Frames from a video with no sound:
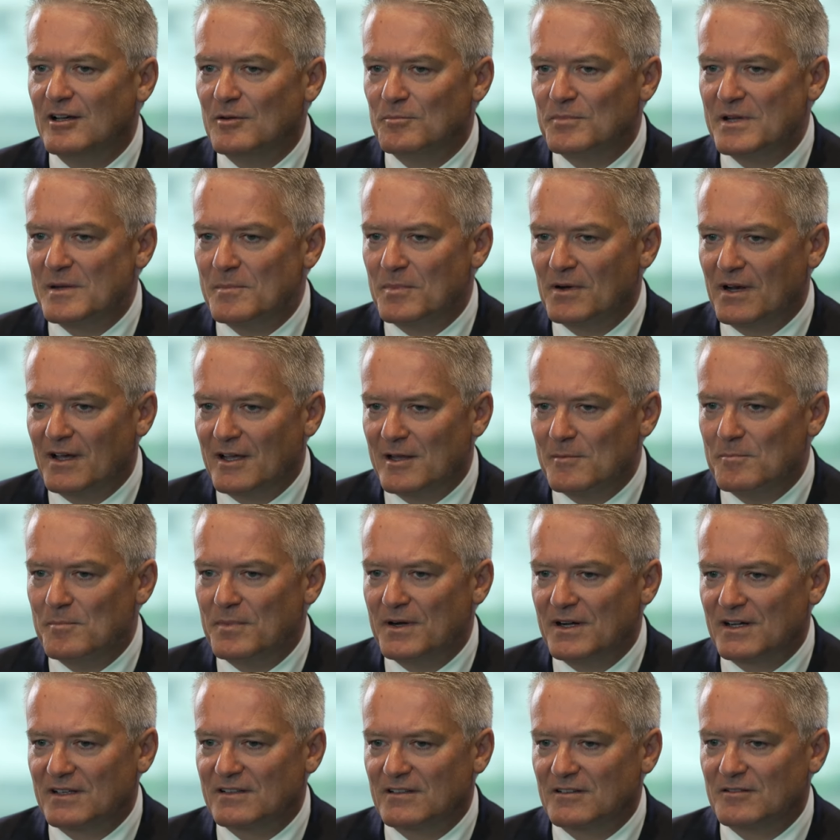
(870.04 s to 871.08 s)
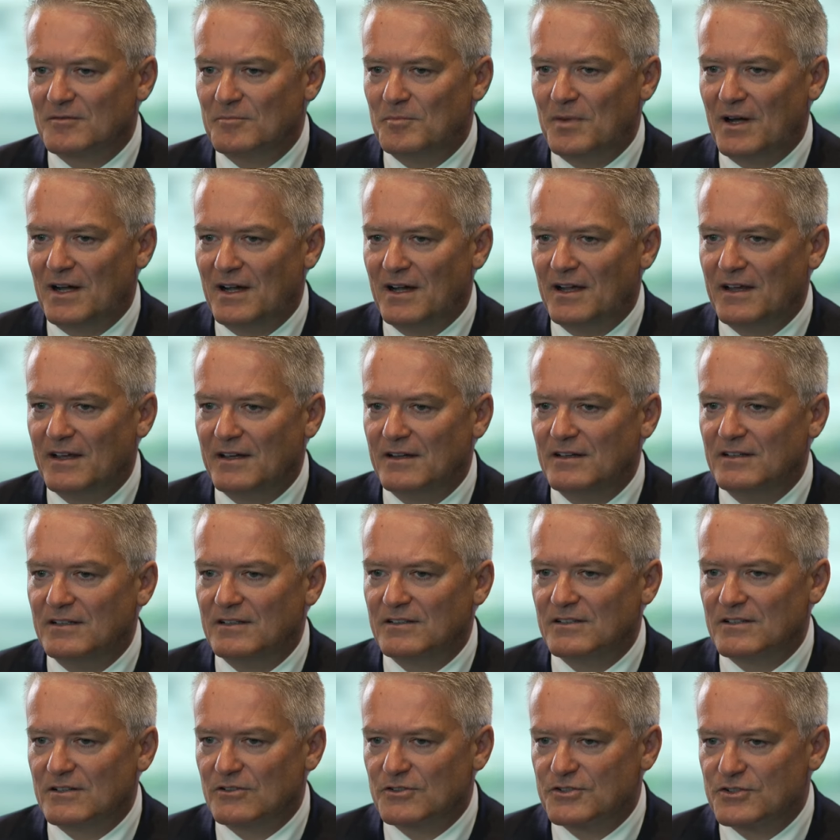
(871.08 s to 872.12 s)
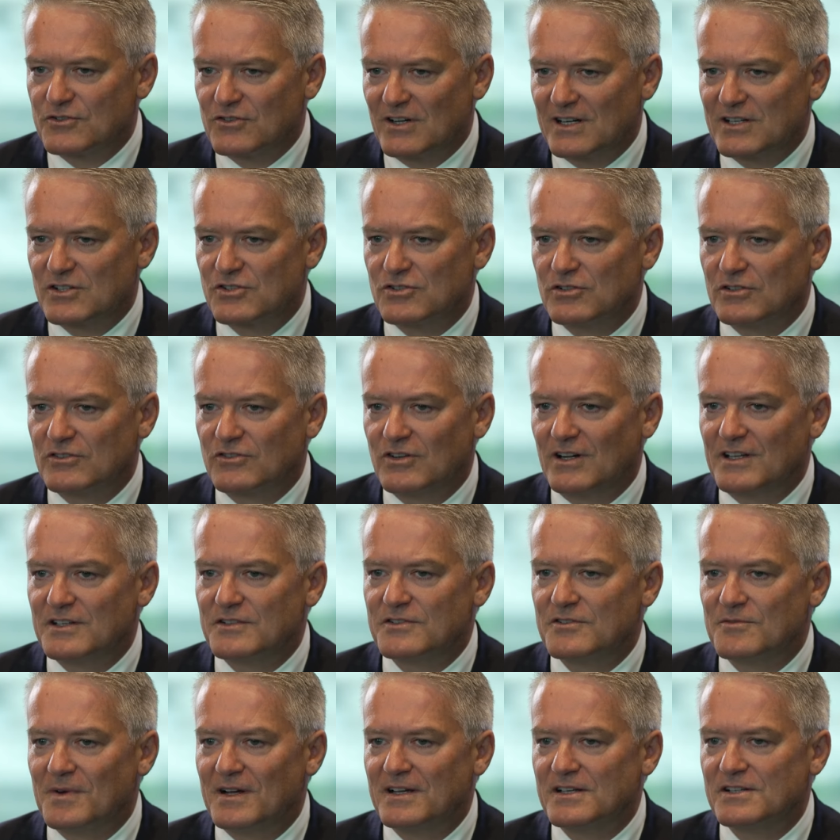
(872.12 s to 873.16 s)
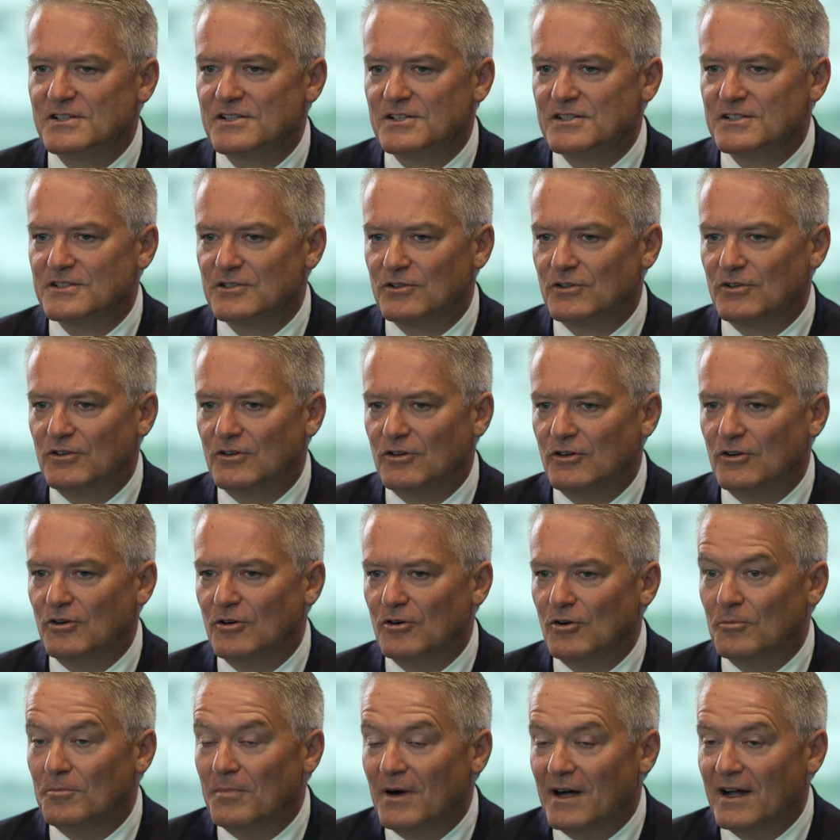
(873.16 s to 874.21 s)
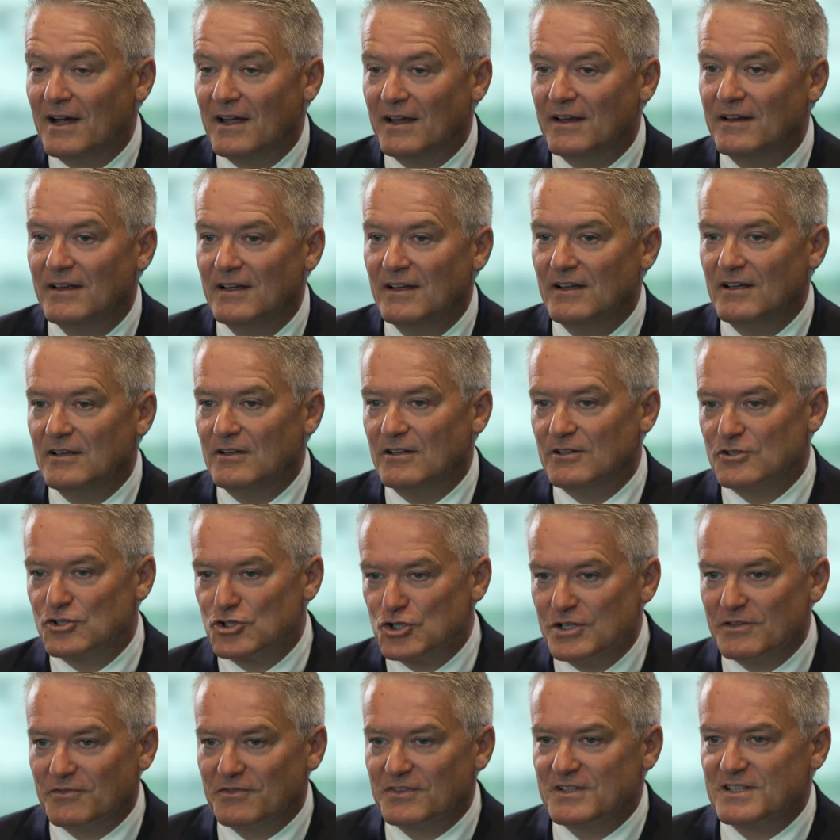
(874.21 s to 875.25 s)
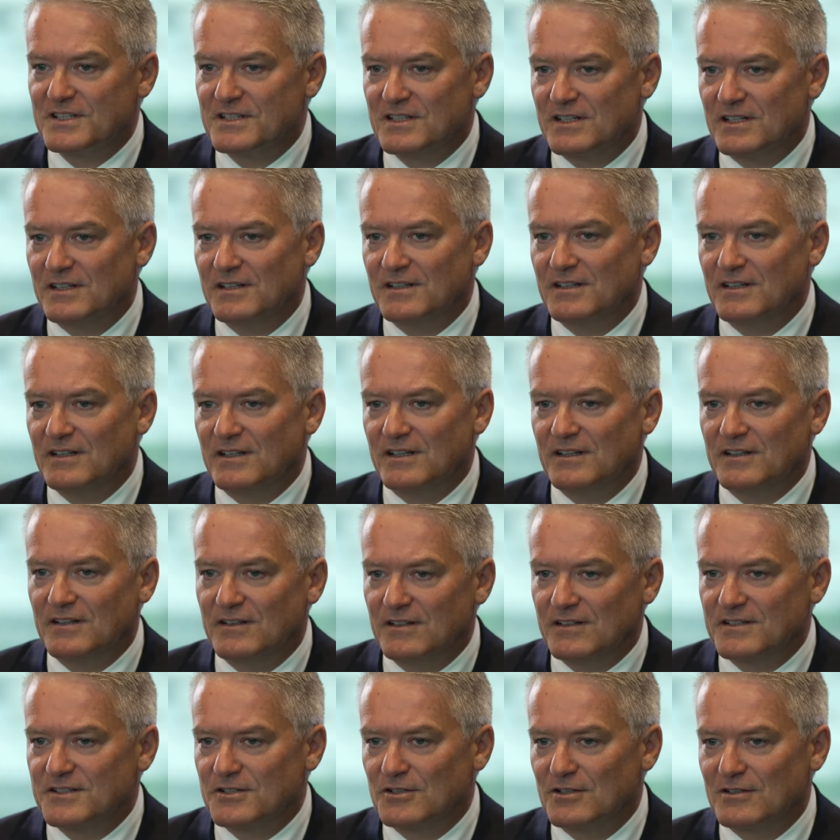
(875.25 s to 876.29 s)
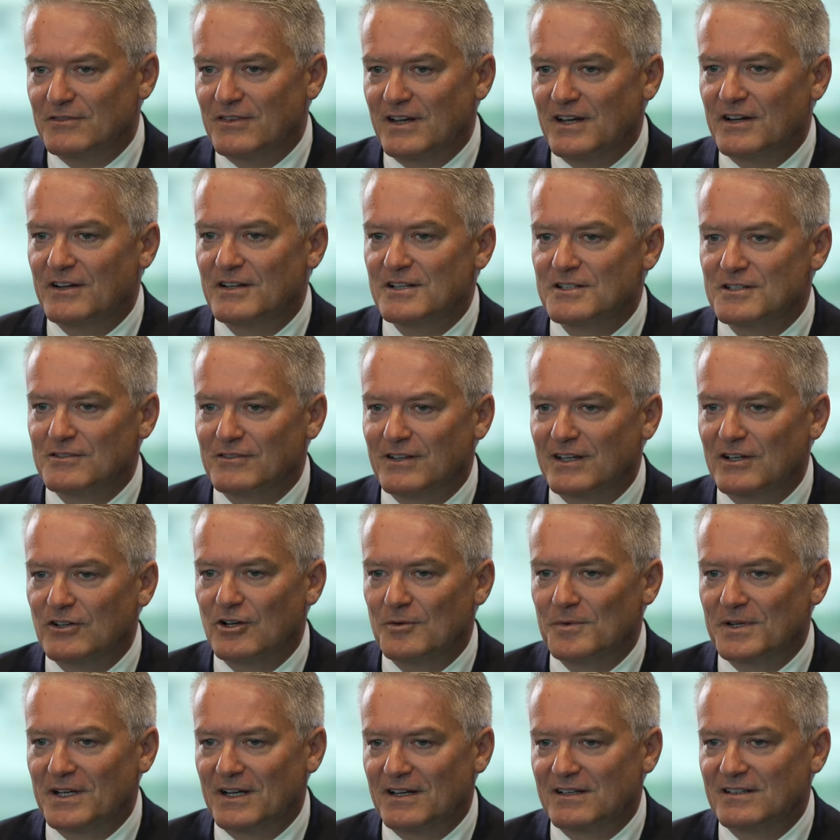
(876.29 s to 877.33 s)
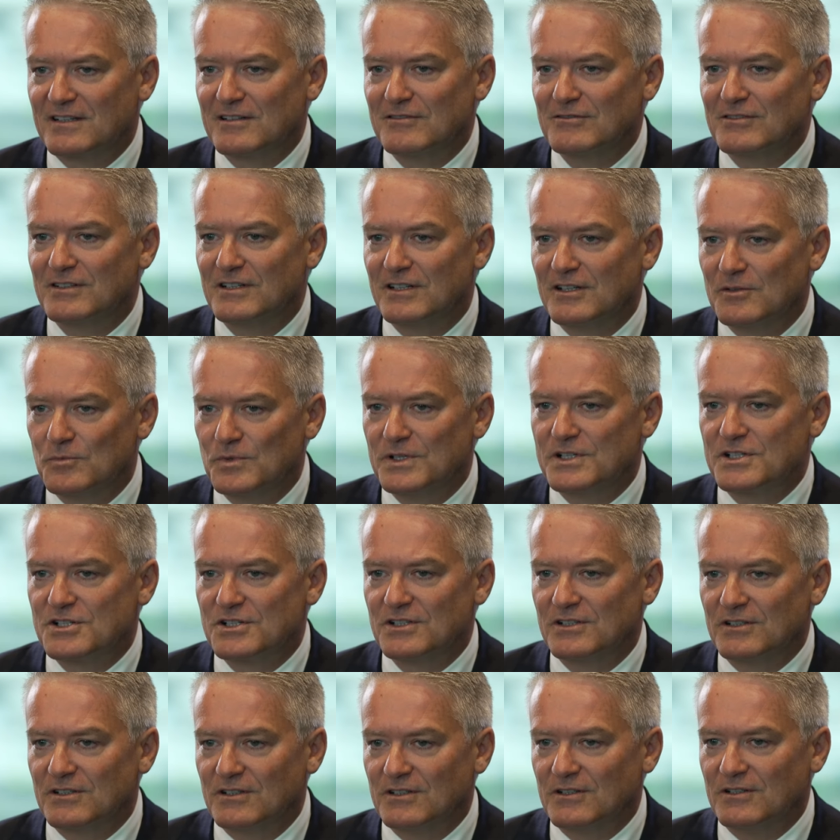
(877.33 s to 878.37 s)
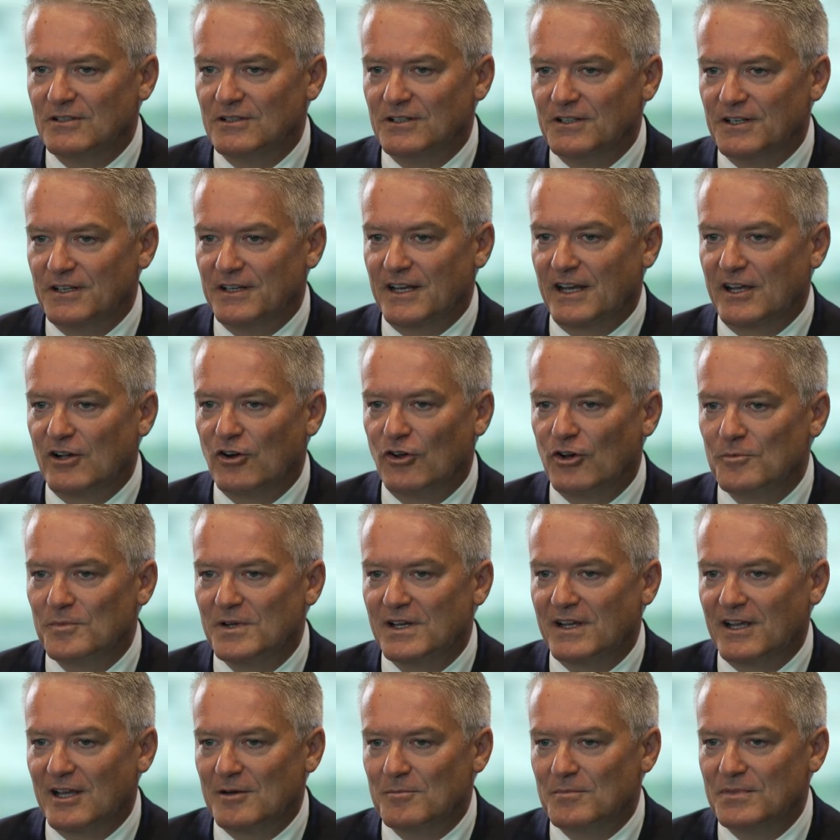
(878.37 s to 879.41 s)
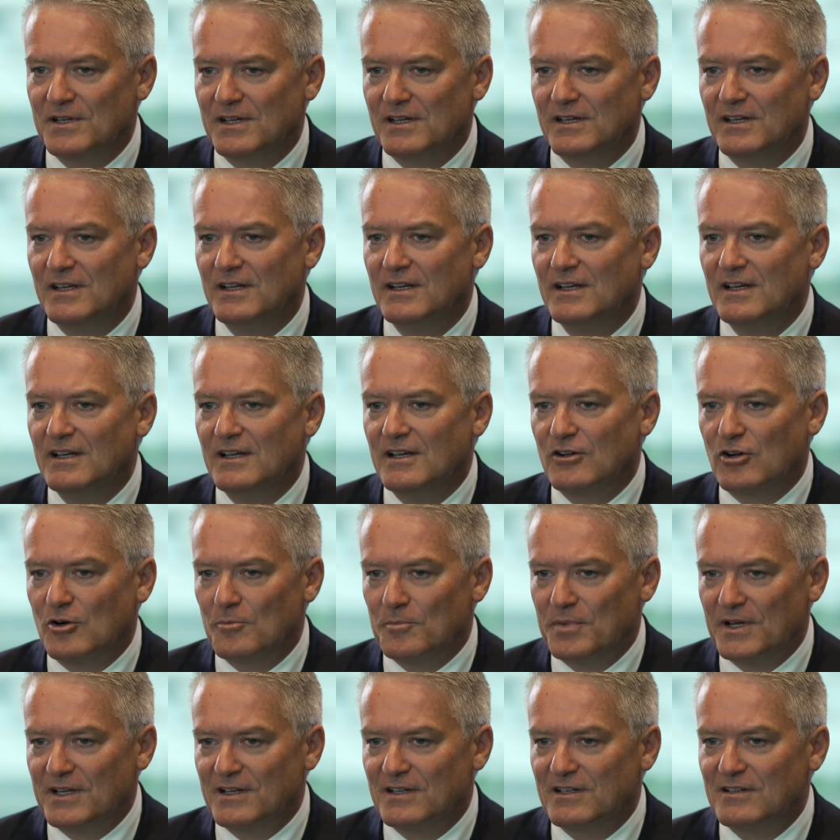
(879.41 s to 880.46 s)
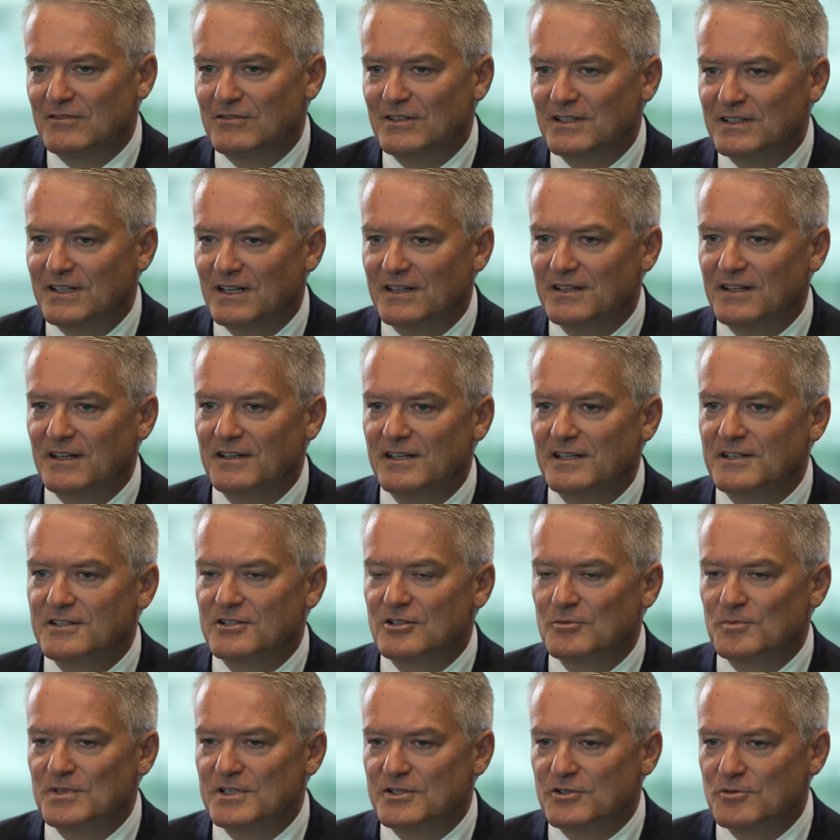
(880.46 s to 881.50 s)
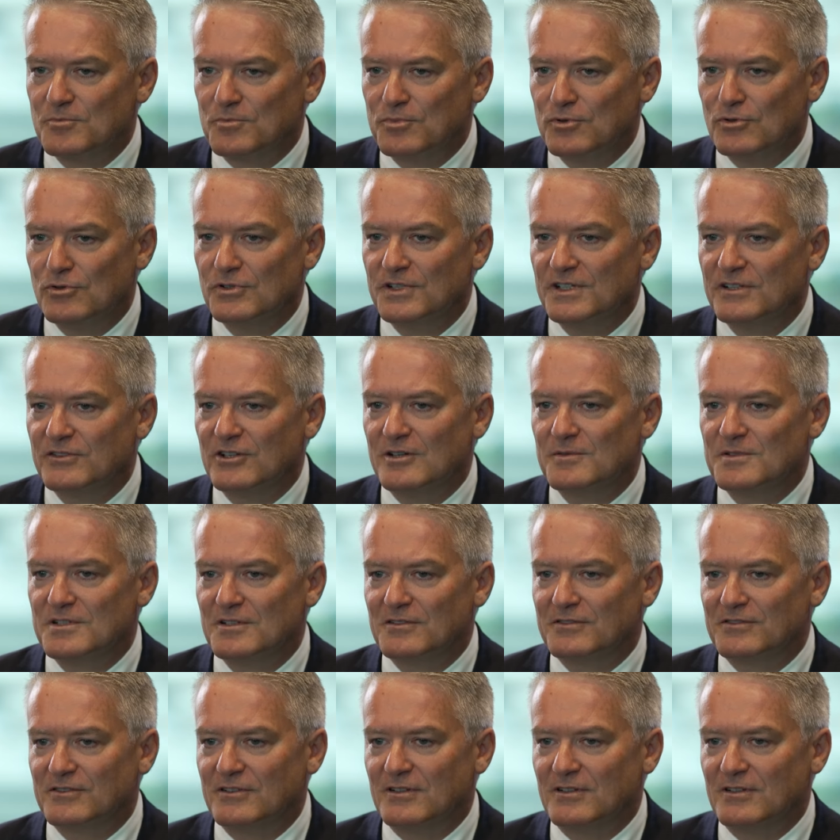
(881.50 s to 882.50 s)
people are impacted by structural transformations or by shifts in the sort of areas of economic activity in which an economy can be competitive, and then there needs to be support in terms of